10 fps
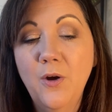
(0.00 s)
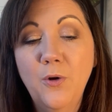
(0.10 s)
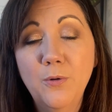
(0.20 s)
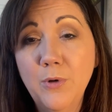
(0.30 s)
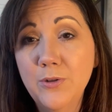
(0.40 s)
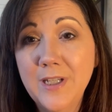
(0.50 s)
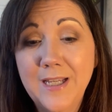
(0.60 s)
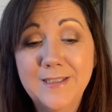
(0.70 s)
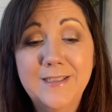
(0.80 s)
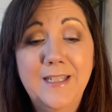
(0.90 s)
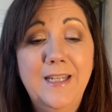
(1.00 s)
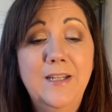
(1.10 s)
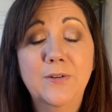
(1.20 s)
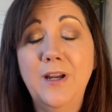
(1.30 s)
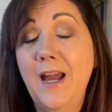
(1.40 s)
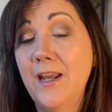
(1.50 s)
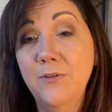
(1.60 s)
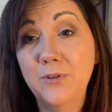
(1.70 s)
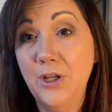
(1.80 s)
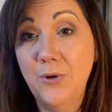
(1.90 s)
hormone testing or I
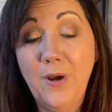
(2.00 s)
don't know.